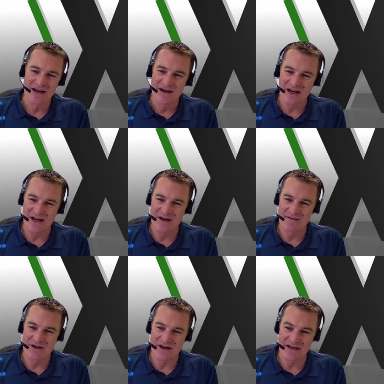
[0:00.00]

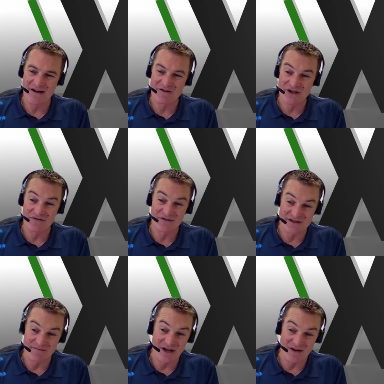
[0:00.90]
garage
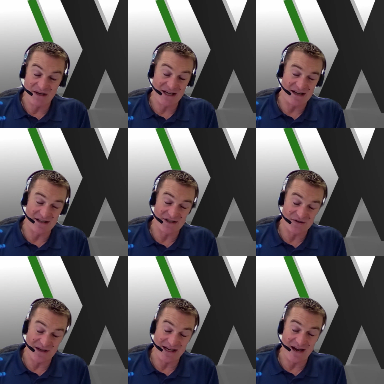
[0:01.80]
owners and mechanics
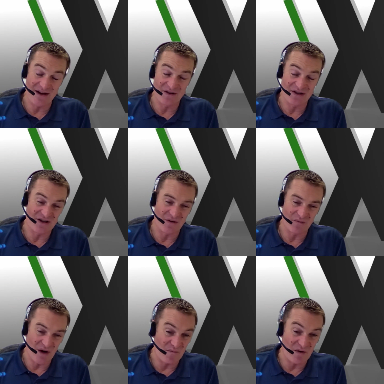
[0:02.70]
as we can,
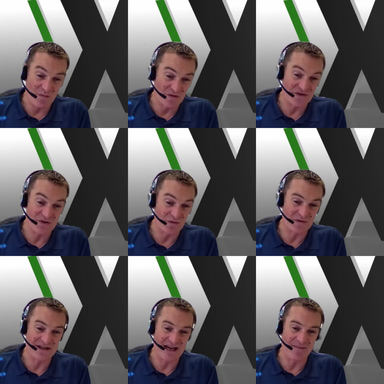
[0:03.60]
and we want to talk
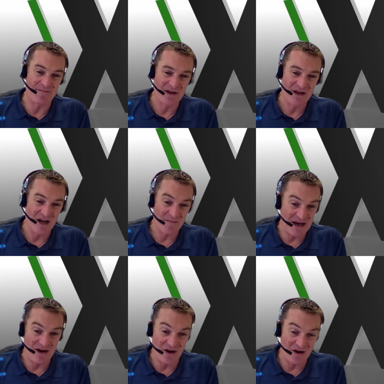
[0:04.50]
to them
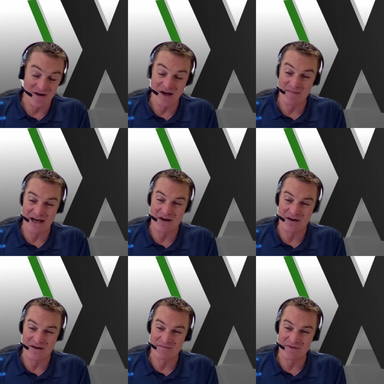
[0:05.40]
about
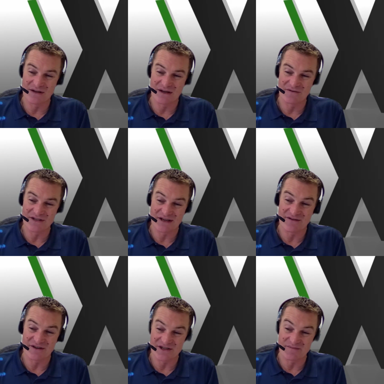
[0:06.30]
our
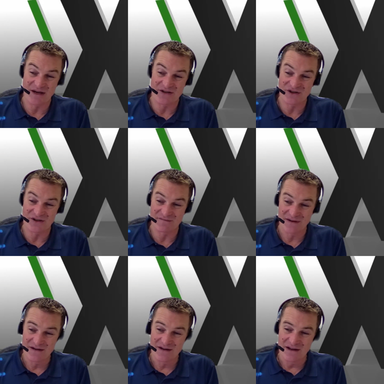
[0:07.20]
steering and suspension
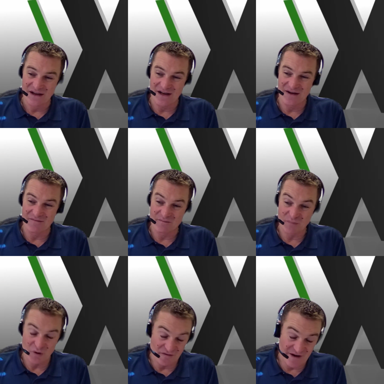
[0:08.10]

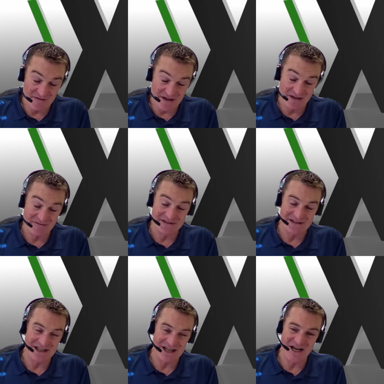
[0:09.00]
portfolio,
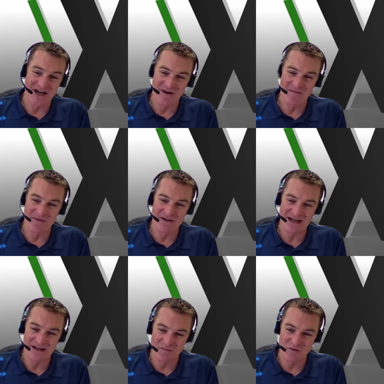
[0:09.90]

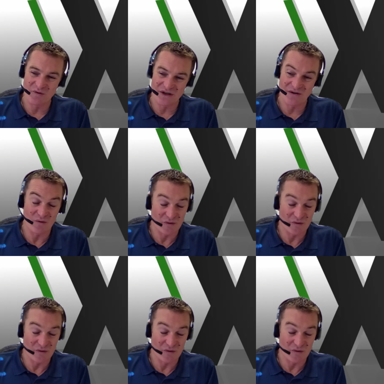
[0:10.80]
tell them all the